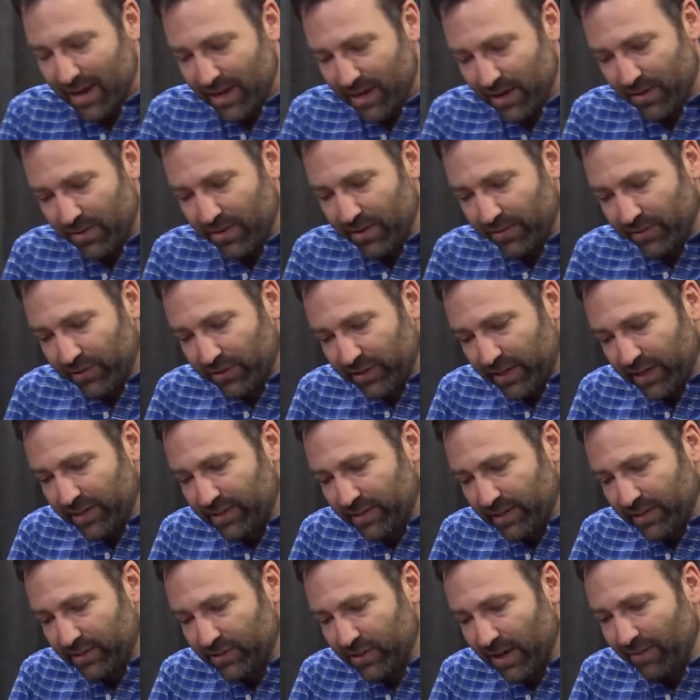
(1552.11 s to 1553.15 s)
You know,
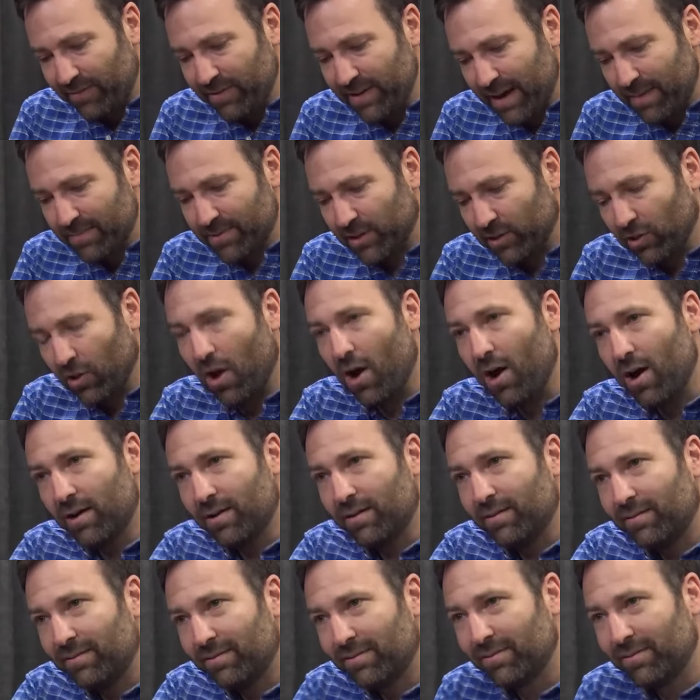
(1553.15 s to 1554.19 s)
it's it's oftentimes a long